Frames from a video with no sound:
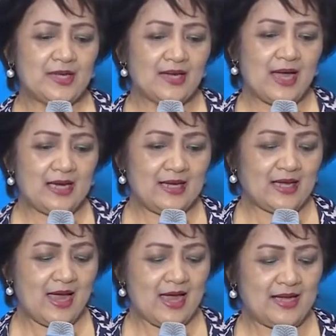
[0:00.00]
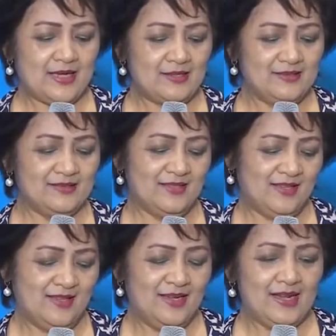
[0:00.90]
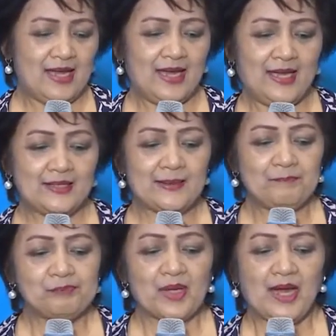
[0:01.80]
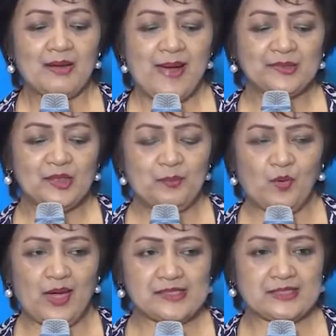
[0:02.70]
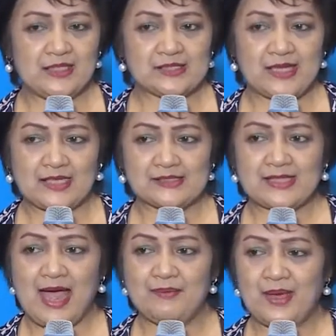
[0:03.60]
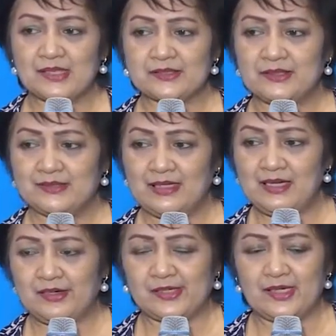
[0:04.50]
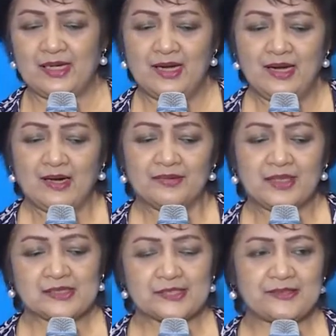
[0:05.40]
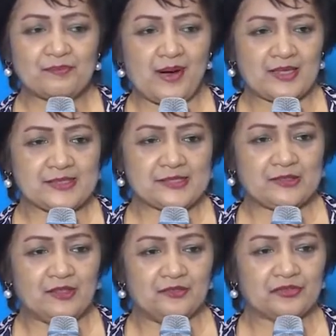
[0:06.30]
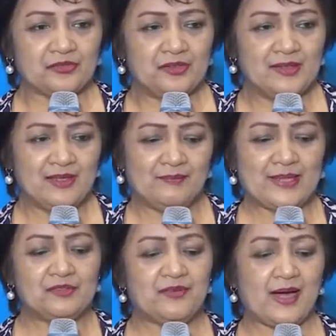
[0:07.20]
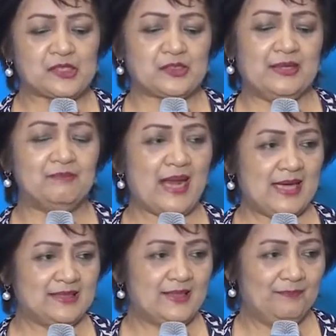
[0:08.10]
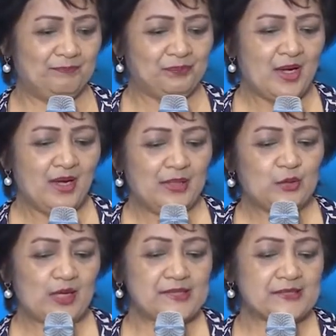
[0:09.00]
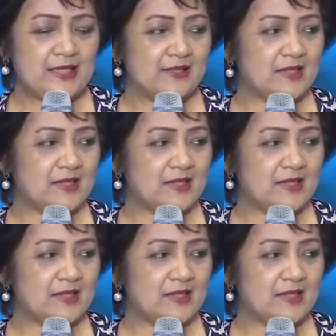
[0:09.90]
ang kahalagahan. And hematopoiesis, as I mentioned earlier, this is the process of manufacturing blood. You can see in